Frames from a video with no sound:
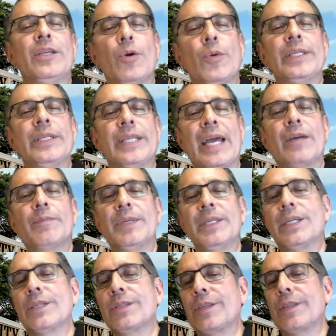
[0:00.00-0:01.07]
going down
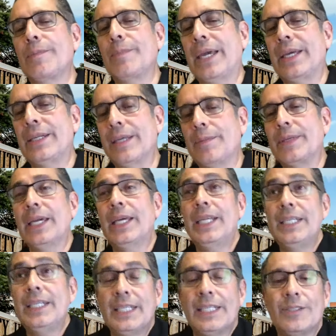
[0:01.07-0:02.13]
because of the pandemic. And
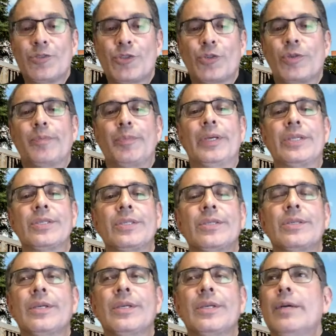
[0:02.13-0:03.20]
it did in certain
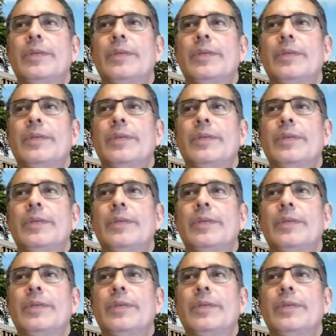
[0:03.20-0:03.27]
places.